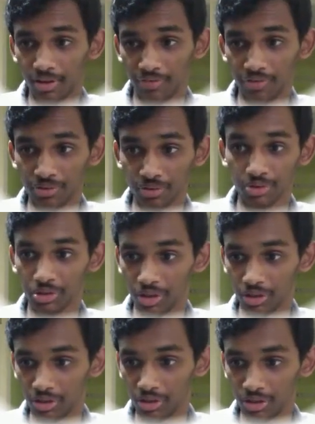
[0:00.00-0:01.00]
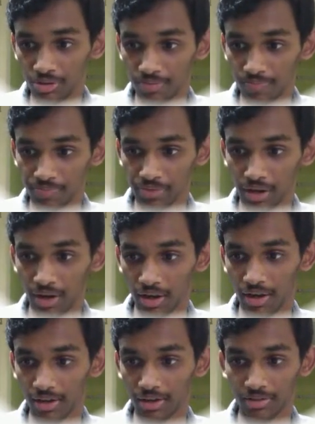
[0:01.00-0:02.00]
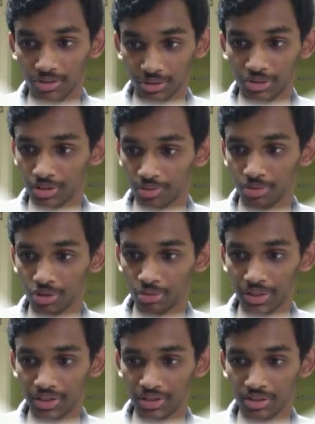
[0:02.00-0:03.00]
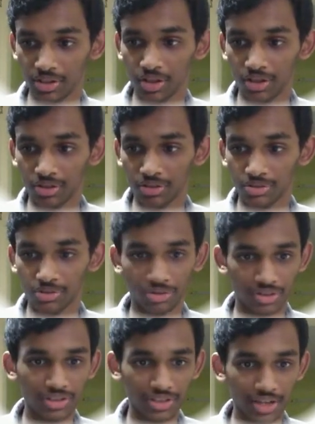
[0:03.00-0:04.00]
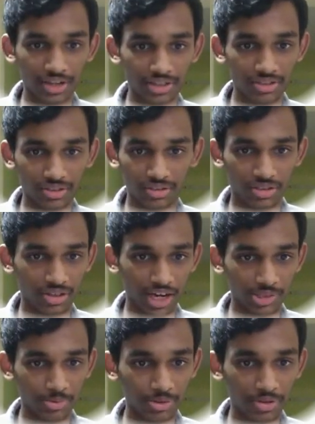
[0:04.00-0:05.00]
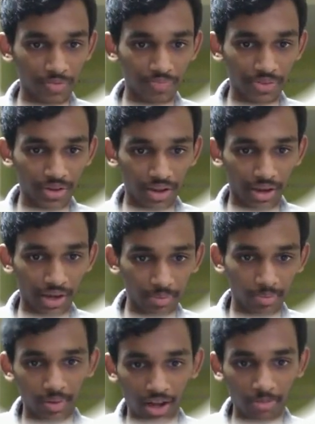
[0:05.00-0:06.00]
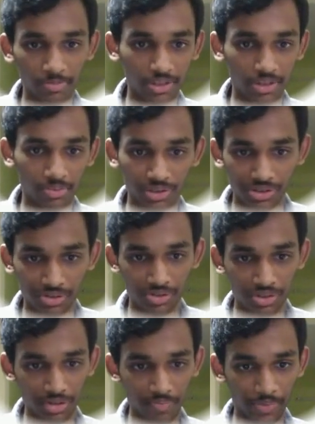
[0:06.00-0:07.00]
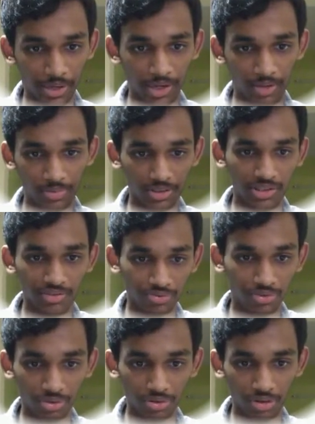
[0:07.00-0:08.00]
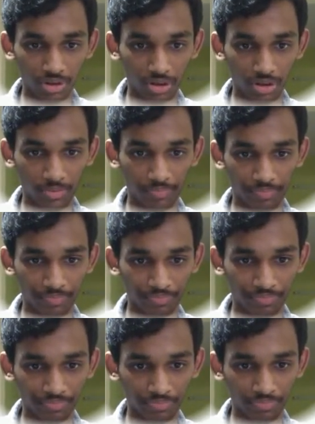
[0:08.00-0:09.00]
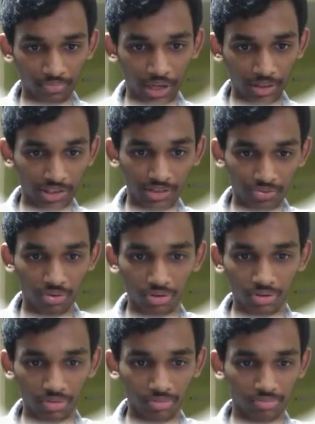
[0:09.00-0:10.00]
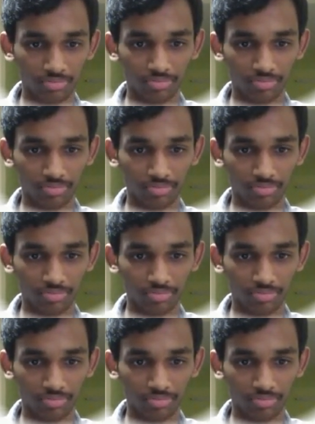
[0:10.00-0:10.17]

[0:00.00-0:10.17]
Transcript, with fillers: but if you want to continue I'll show you some more tweaks so go to the settings the dashboard enable I'm an advanced user enable these four um, these four